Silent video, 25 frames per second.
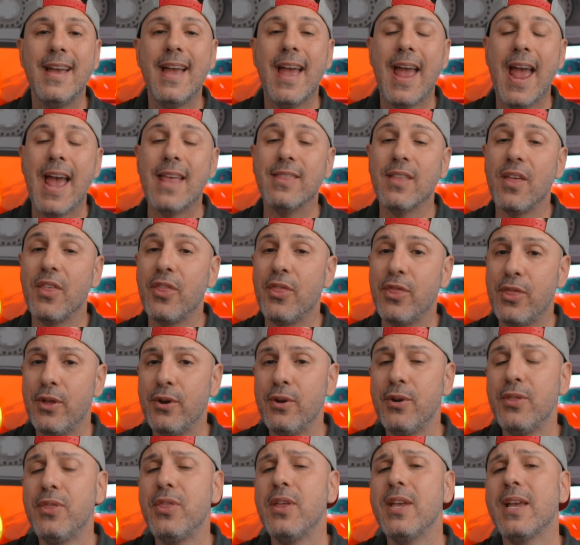And the
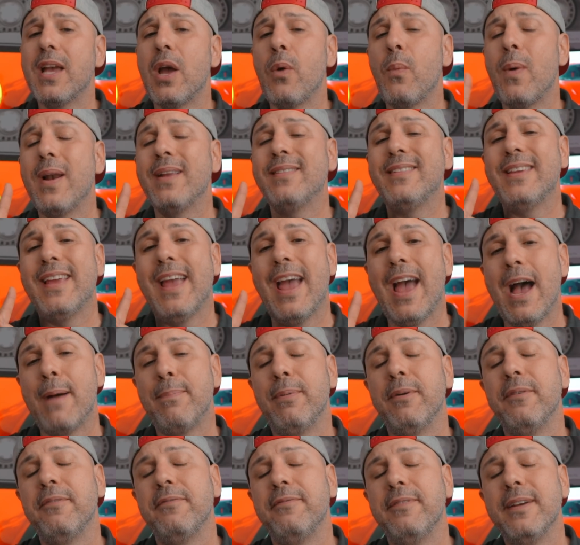third thing I wanna see
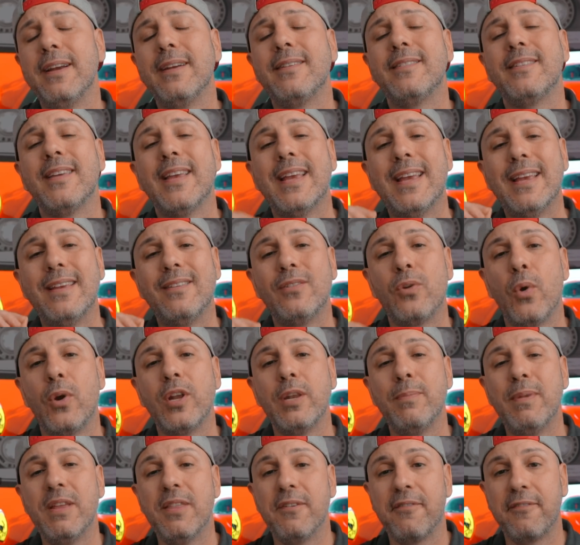Apple fix is going to
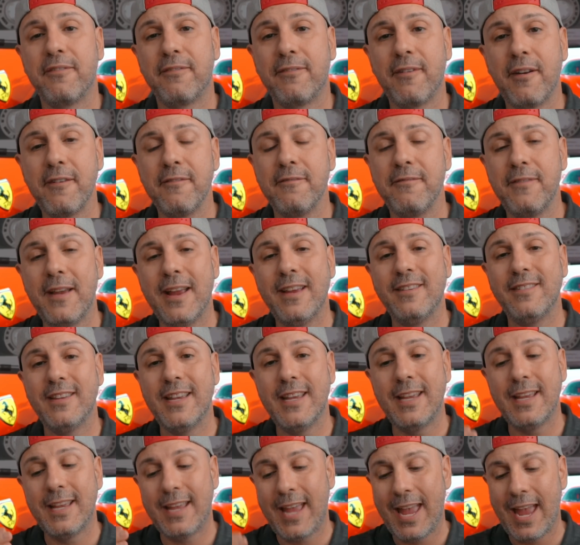be the front
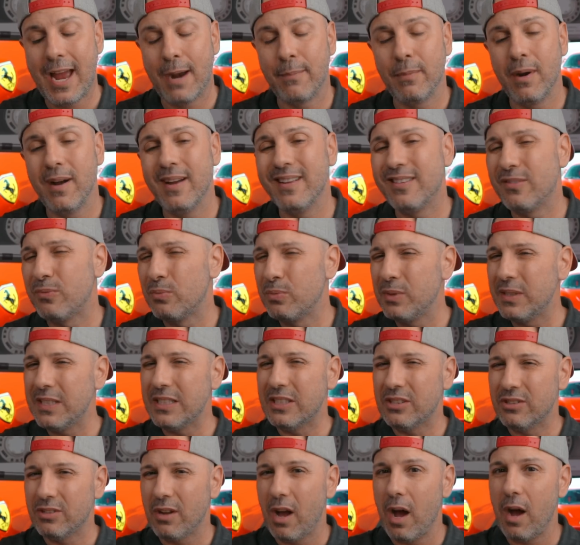facing camera. It's really
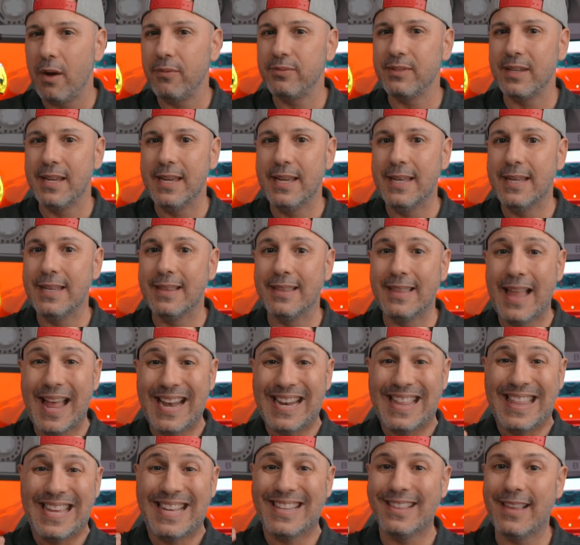soft in
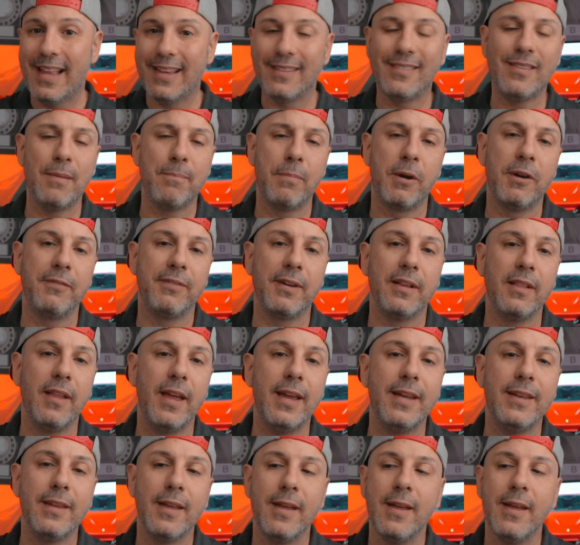anything less than perfect light.